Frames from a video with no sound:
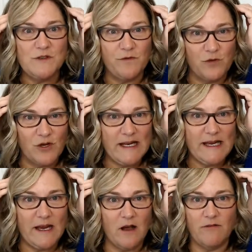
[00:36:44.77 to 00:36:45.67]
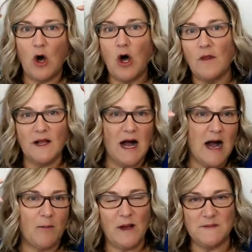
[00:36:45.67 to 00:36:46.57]
was free of all the
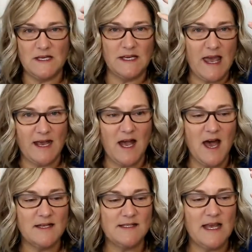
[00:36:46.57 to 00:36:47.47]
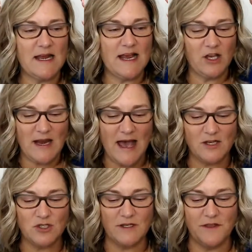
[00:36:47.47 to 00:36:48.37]
cobwebs and chaos. And I could
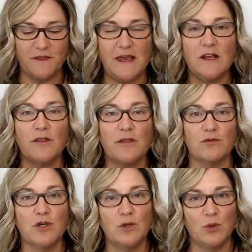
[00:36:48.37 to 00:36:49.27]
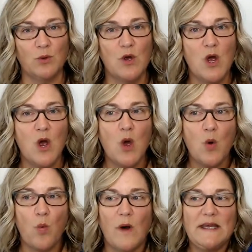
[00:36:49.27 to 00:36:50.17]
actually think through
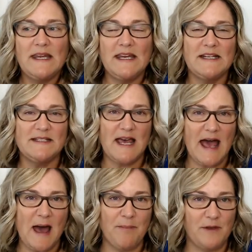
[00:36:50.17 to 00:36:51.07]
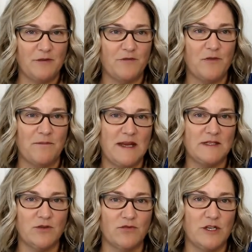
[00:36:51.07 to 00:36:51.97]
what needed to happen for
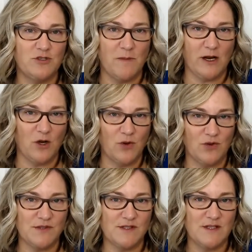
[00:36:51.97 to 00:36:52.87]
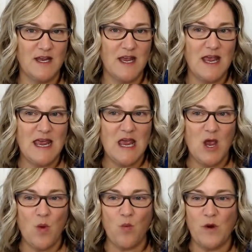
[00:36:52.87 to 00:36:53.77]
me to reach my goals.
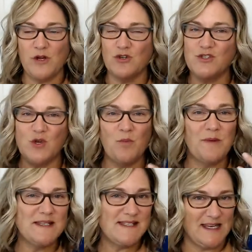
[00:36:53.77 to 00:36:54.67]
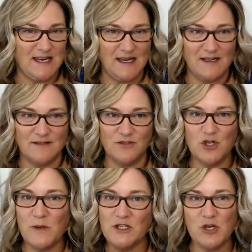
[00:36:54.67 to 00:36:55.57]
When you're so busy
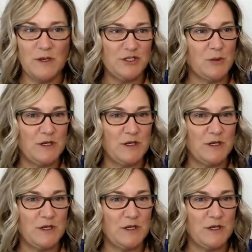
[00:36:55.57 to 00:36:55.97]
doing,